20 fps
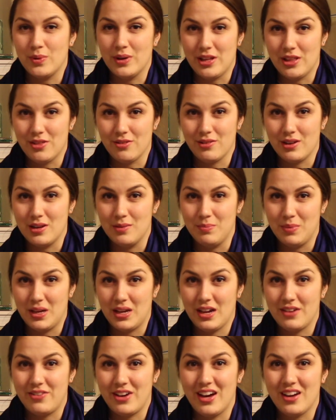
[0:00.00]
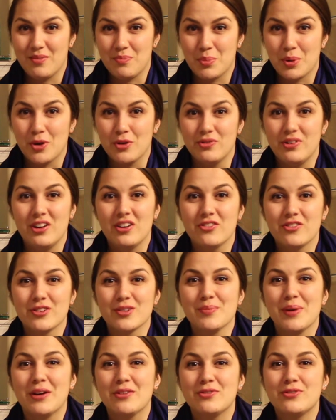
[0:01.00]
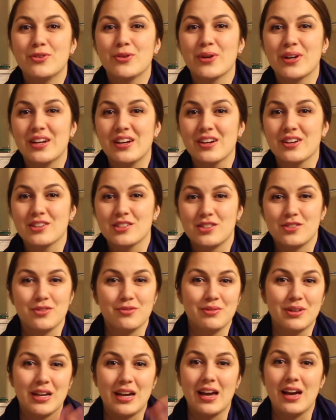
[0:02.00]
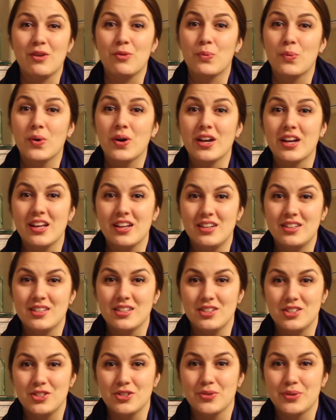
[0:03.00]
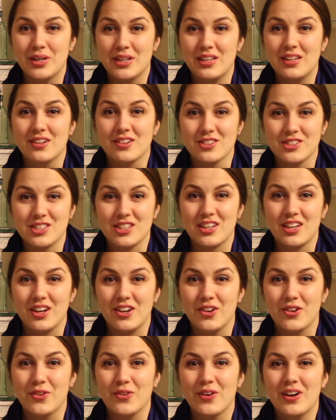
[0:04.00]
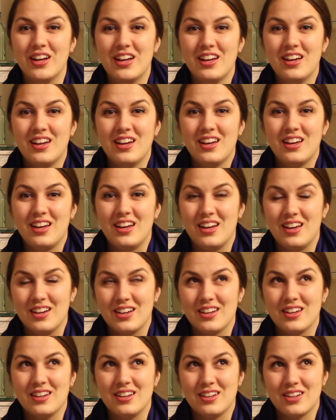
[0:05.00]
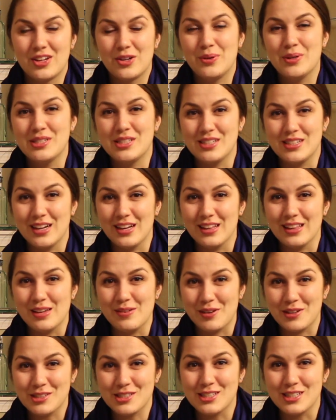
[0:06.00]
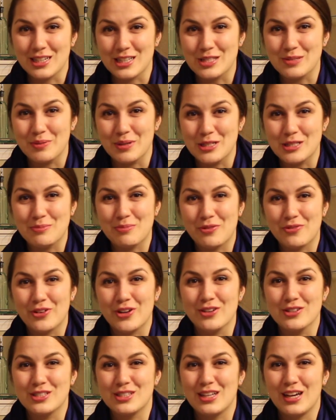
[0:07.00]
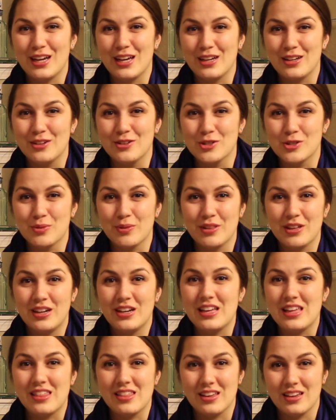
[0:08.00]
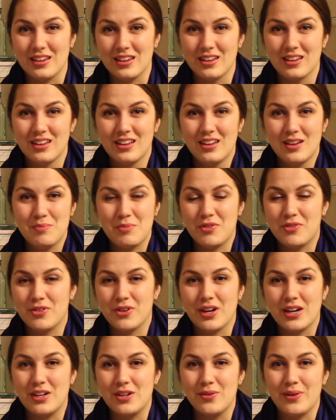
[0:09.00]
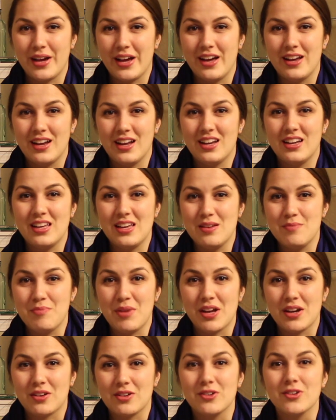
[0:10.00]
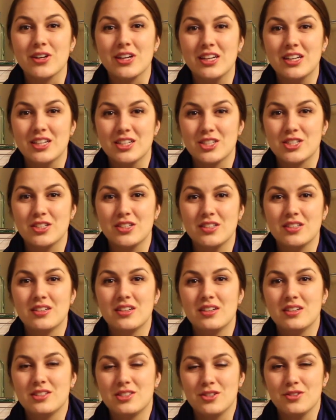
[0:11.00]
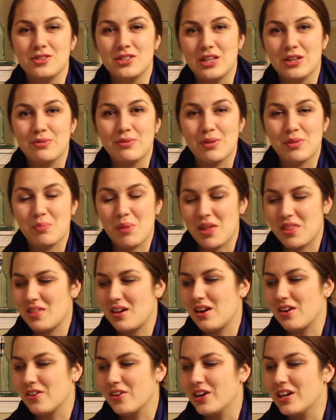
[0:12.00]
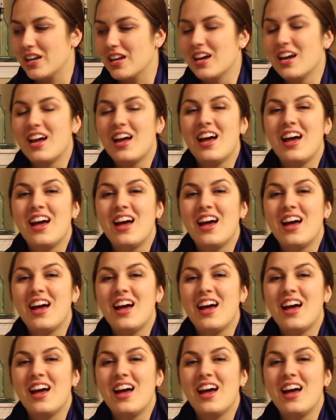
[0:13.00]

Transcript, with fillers: 23andMe. I've had a profile for about four years from when I had wanted to do it years ago. Coincidentally, about six months before I was diagnosed with anything, before I knew I had any medical condition associated with my thyroid.